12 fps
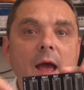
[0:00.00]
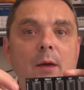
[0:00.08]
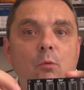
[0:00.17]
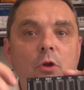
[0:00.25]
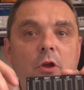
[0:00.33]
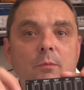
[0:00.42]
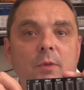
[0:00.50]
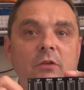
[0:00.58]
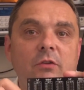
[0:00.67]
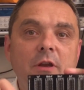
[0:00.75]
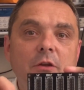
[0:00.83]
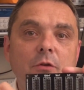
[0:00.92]
And what you can
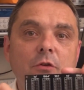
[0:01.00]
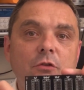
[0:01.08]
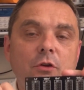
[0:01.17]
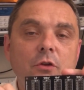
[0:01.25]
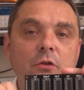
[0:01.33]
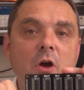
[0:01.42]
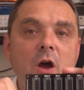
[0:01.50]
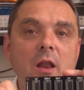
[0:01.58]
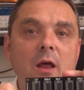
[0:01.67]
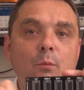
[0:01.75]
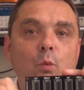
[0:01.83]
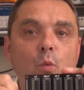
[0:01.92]
basically do is you can
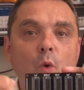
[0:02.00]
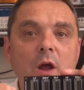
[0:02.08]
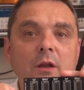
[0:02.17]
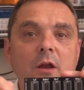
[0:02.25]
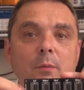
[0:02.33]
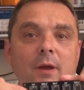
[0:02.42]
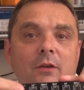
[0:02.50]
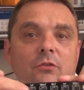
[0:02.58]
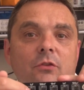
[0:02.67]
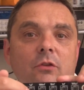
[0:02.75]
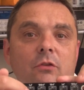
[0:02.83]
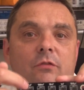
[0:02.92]
dial up one
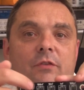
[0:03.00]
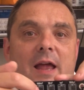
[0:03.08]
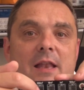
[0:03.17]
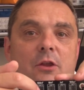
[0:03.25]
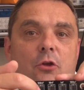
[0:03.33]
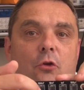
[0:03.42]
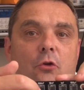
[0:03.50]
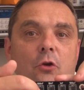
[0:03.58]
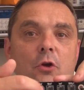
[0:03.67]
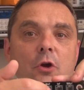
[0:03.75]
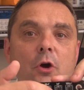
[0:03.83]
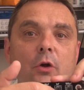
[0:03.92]
capacitance value
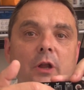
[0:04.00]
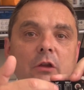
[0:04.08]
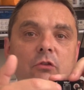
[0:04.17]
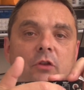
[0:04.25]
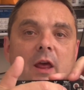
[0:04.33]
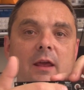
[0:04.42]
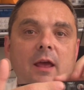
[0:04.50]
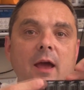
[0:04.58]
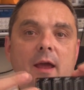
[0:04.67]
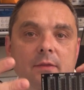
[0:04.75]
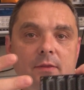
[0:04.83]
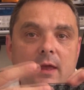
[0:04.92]
on each
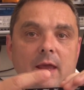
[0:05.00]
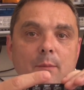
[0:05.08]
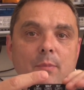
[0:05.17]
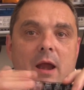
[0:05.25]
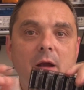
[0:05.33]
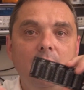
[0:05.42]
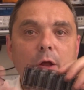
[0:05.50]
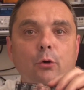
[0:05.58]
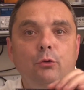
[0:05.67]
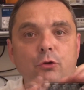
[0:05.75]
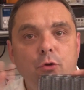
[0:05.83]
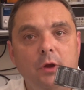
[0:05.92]
decade, and they get
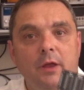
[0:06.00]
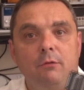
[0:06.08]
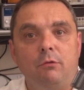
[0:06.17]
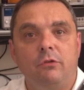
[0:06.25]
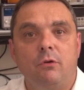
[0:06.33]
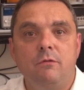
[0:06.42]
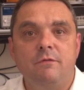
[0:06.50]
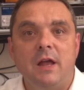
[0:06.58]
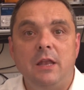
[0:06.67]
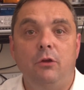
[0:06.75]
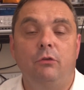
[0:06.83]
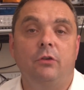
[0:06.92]
paralleled, and you get the resultant value.